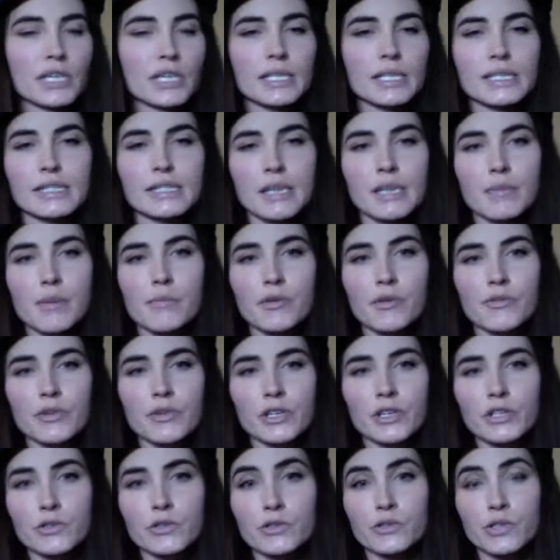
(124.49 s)
And step number 3,
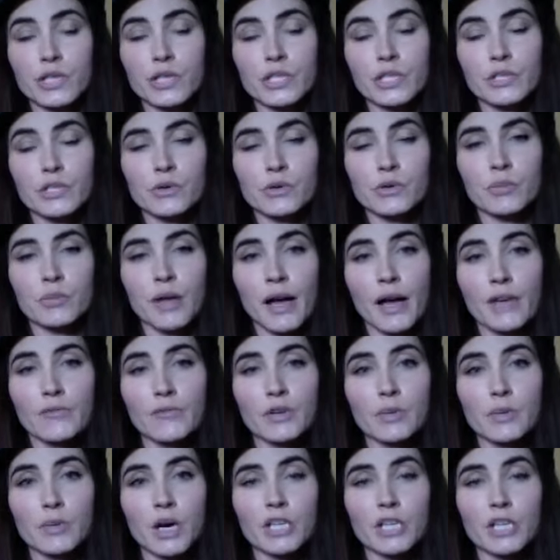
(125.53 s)
you need to apply for
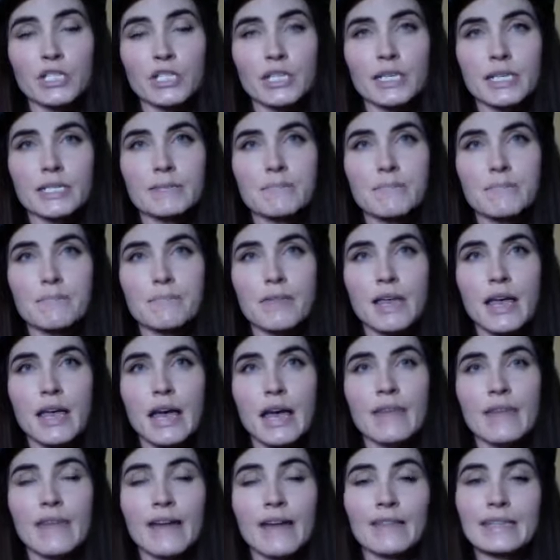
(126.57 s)
a project. And
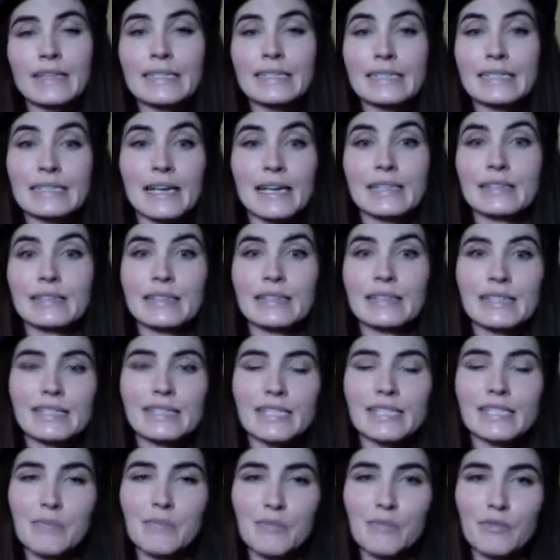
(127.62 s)
that leads us lastly to step
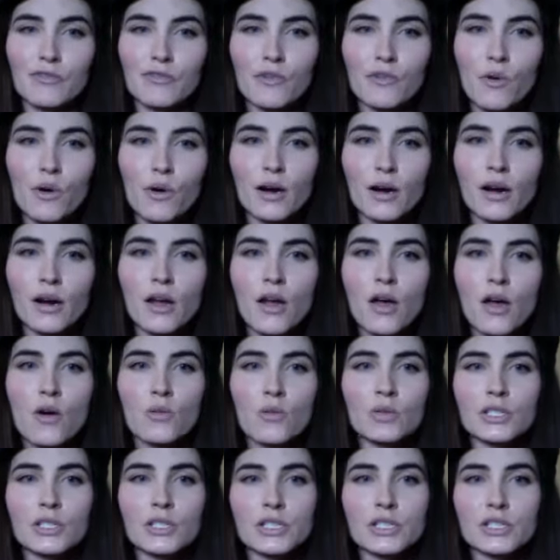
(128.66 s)
number 4,
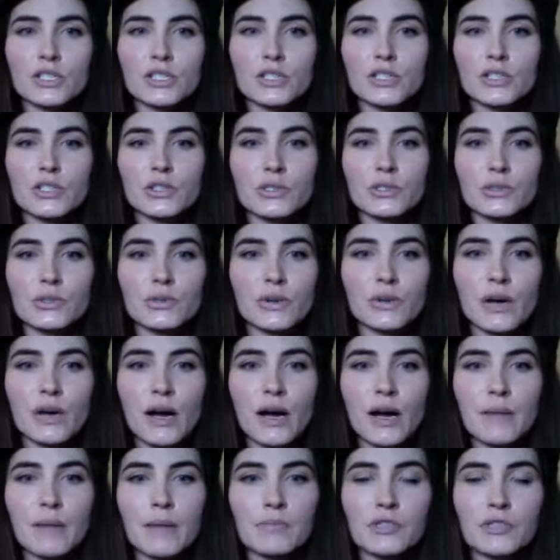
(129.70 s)
which is to
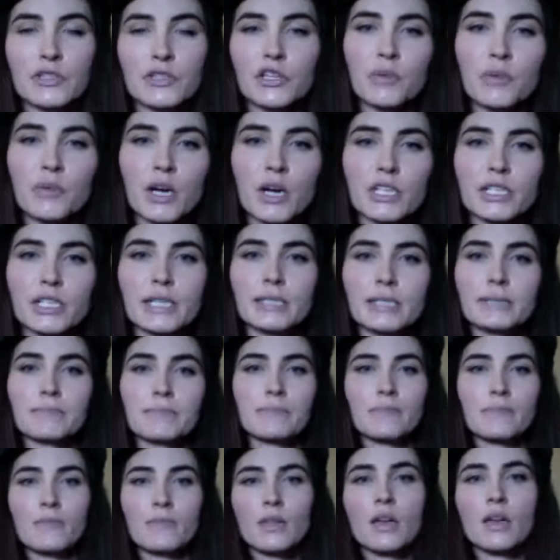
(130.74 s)
do your project.
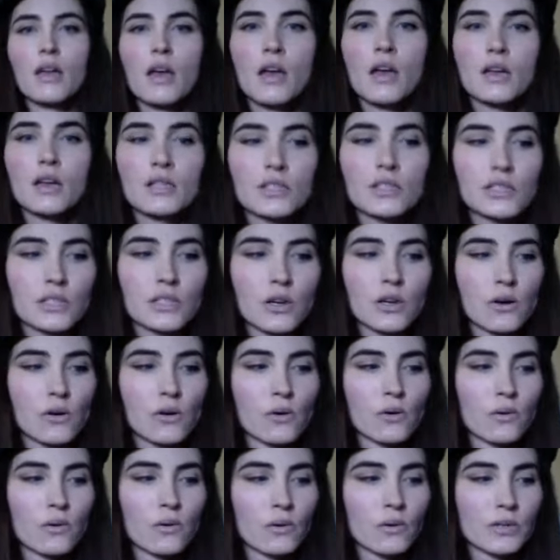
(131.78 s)

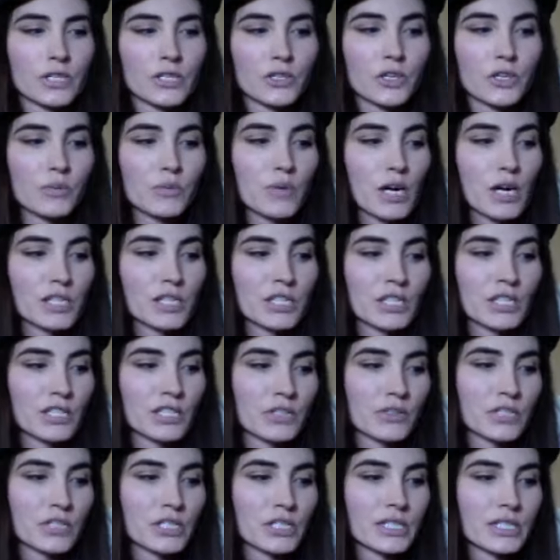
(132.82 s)
So to do your project, you
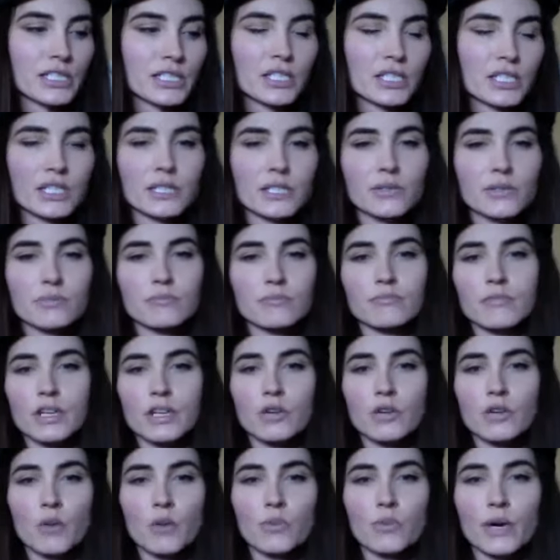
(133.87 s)
just need to
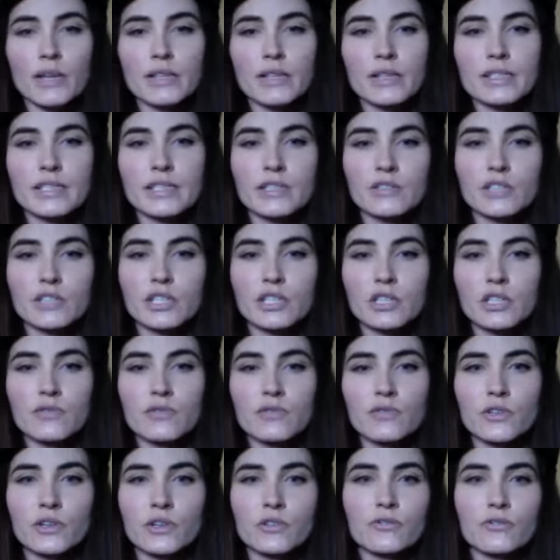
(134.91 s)
incorporate the skills that you've
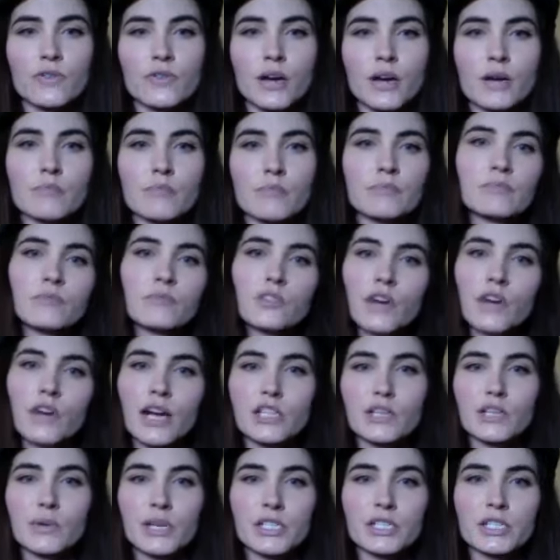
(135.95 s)
learned from
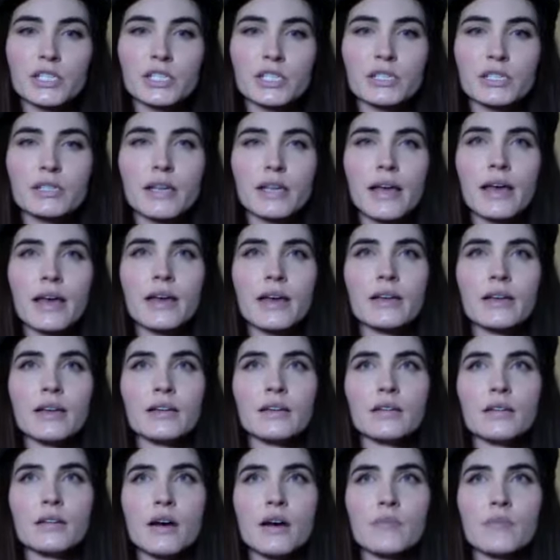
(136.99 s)
graduation, and
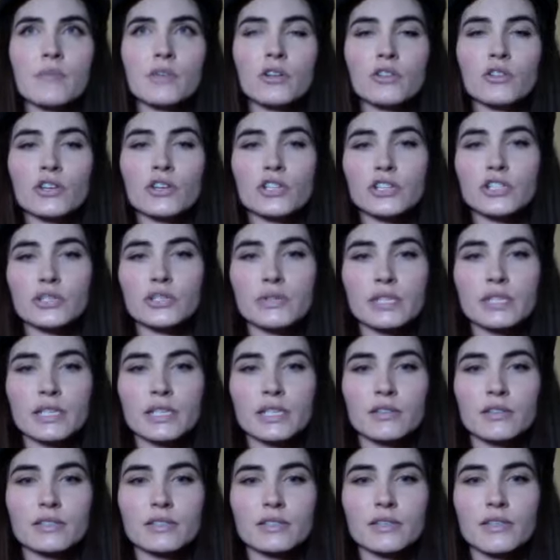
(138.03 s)
you'll learn new
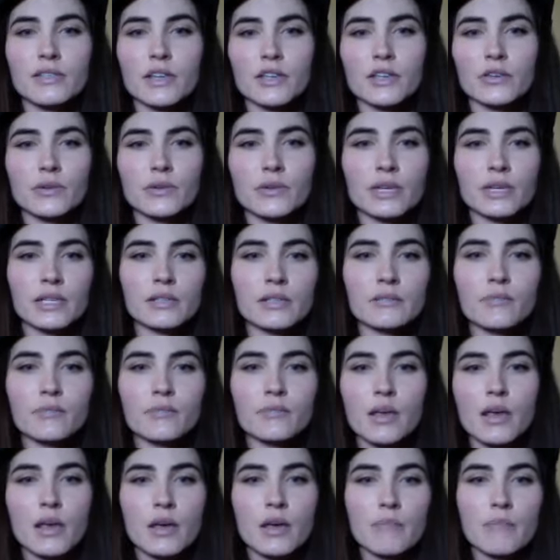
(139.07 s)
skills, and then you can
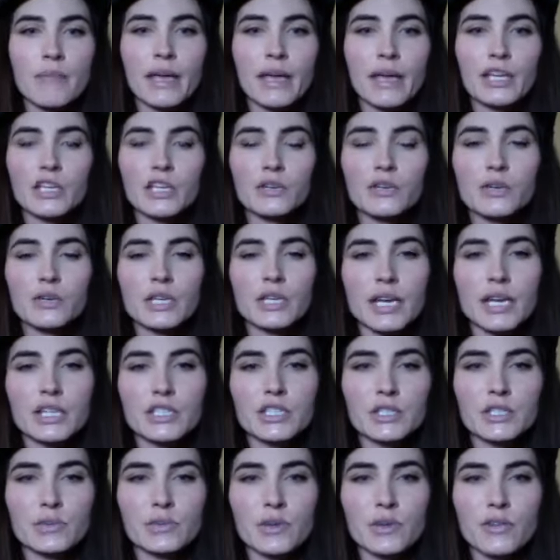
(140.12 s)
make new
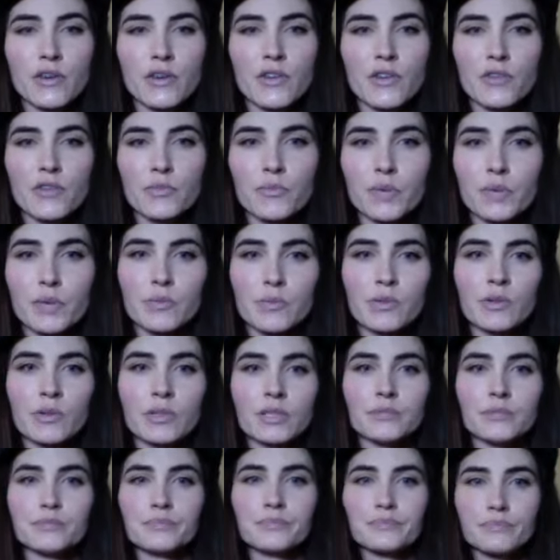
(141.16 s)
connections with other people
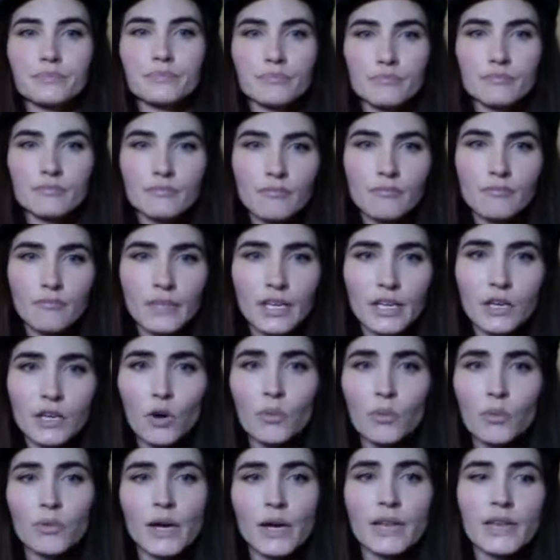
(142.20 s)
and
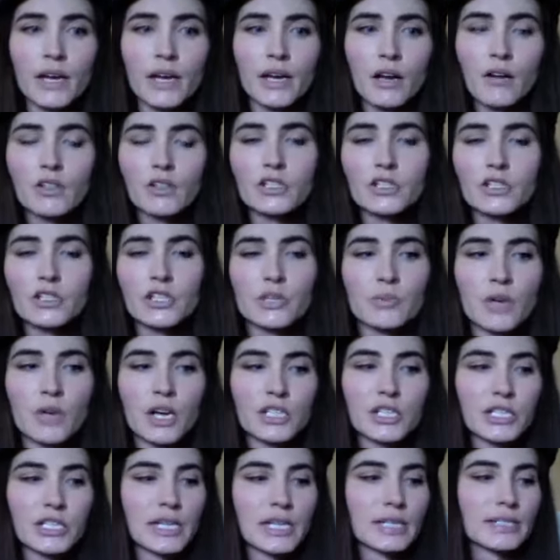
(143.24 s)
incorporate that all into your
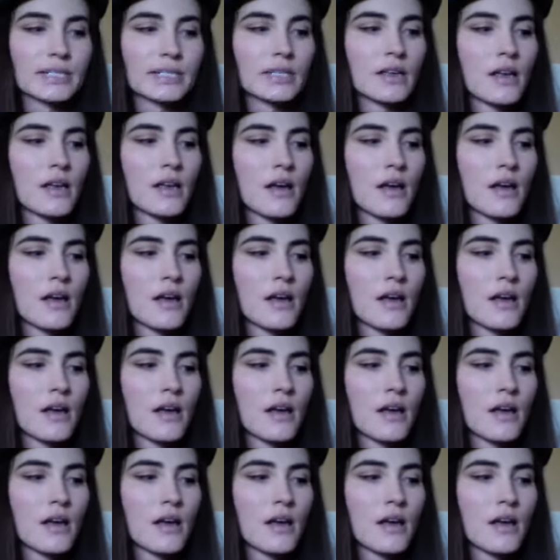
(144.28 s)
projects.